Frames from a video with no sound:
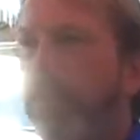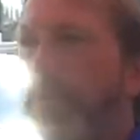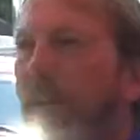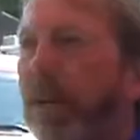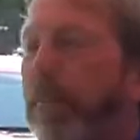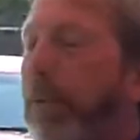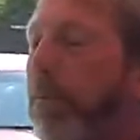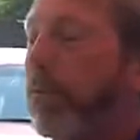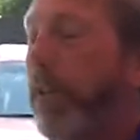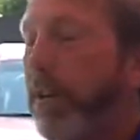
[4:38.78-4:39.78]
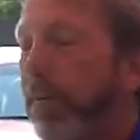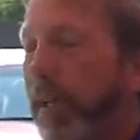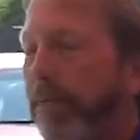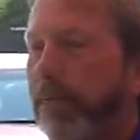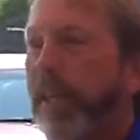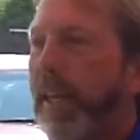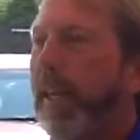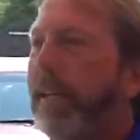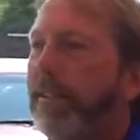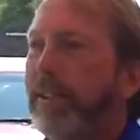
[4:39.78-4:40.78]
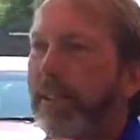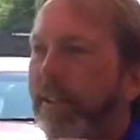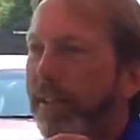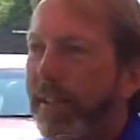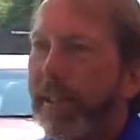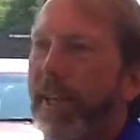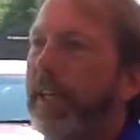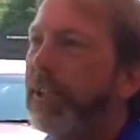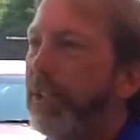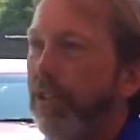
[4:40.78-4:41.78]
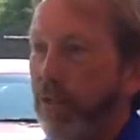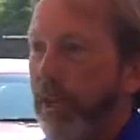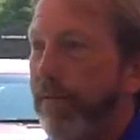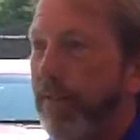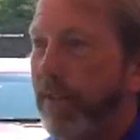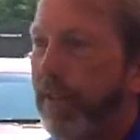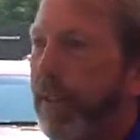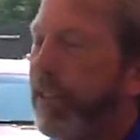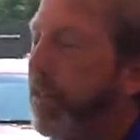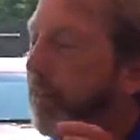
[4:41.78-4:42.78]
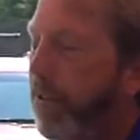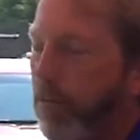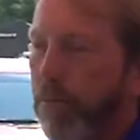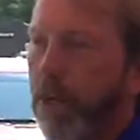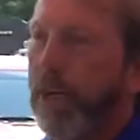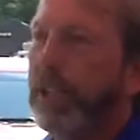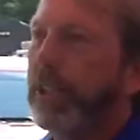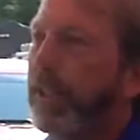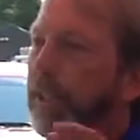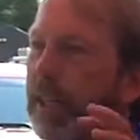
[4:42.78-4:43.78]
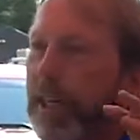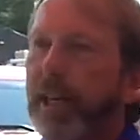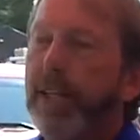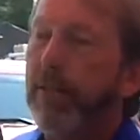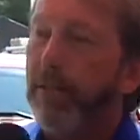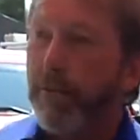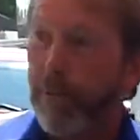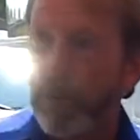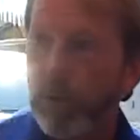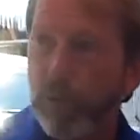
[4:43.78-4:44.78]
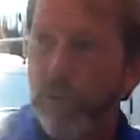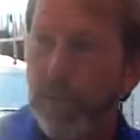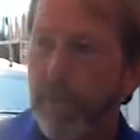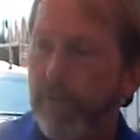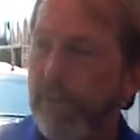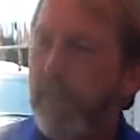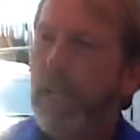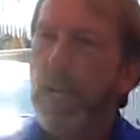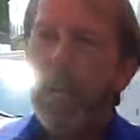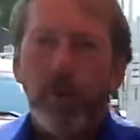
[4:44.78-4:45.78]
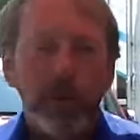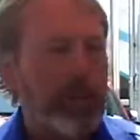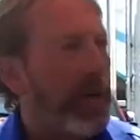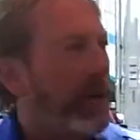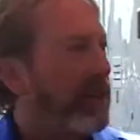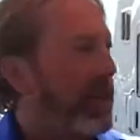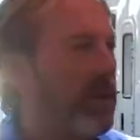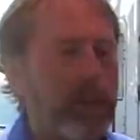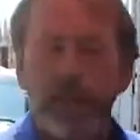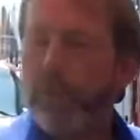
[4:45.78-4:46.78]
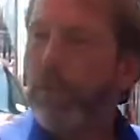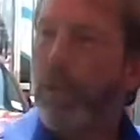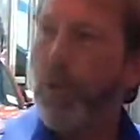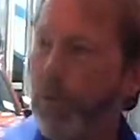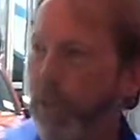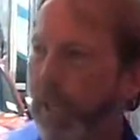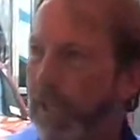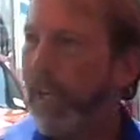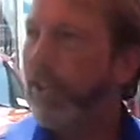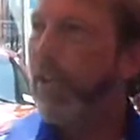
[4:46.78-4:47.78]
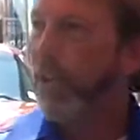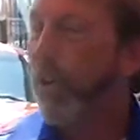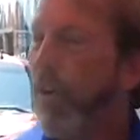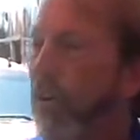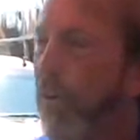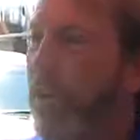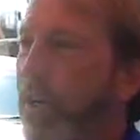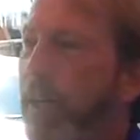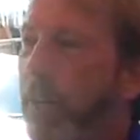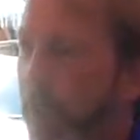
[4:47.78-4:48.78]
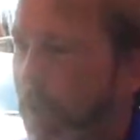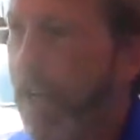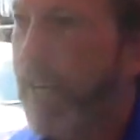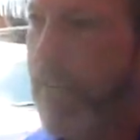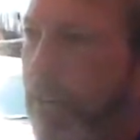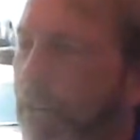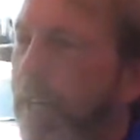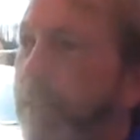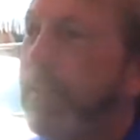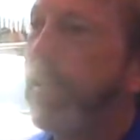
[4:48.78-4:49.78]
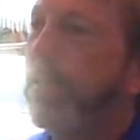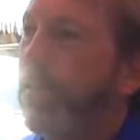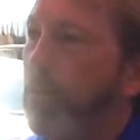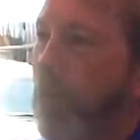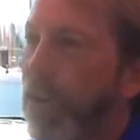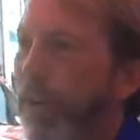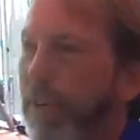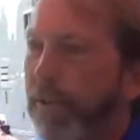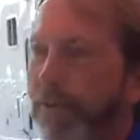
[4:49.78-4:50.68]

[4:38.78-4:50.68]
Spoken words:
of people tell me the engines are different compressions, different fuels are different. What you have to do is use it in your car with 93 and see if it'll work.